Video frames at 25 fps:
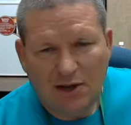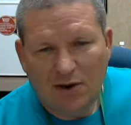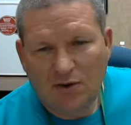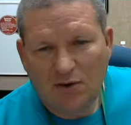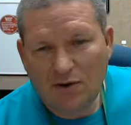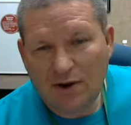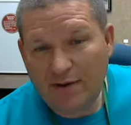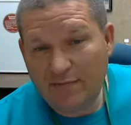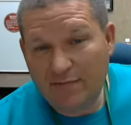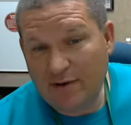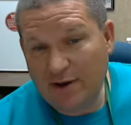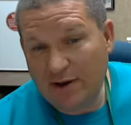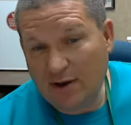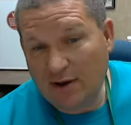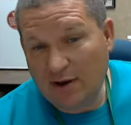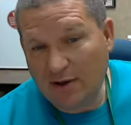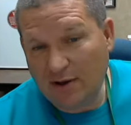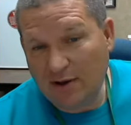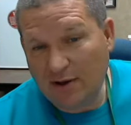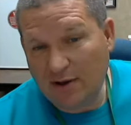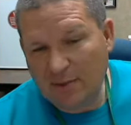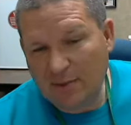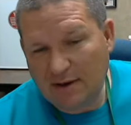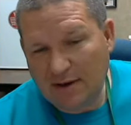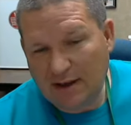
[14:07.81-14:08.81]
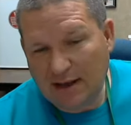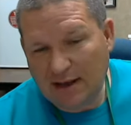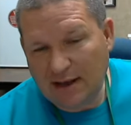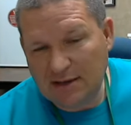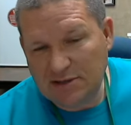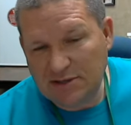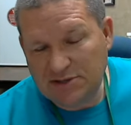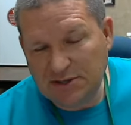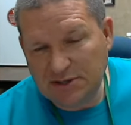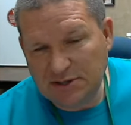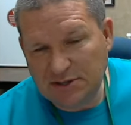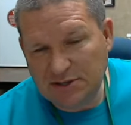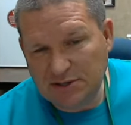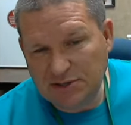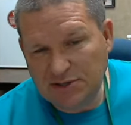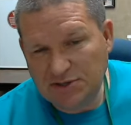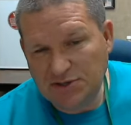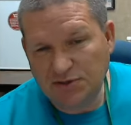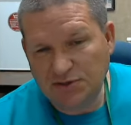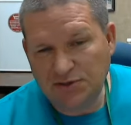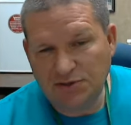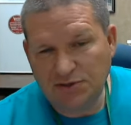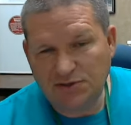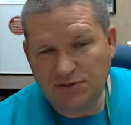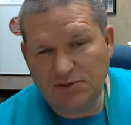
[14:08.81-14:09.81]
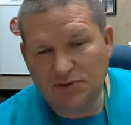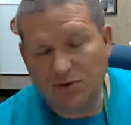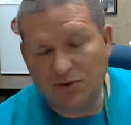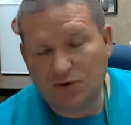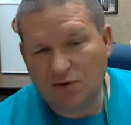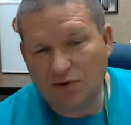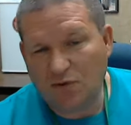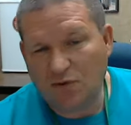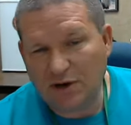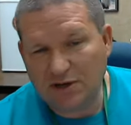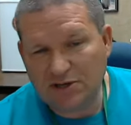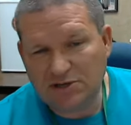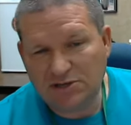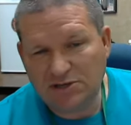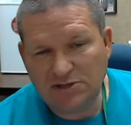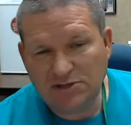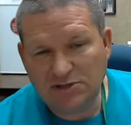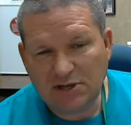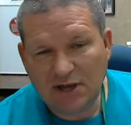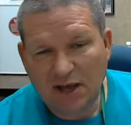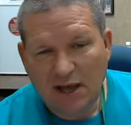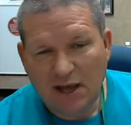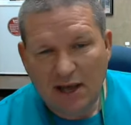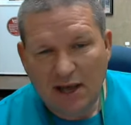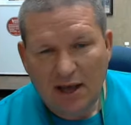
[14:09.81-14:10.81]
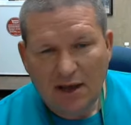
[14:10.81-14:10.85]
or even documentation issues or questions,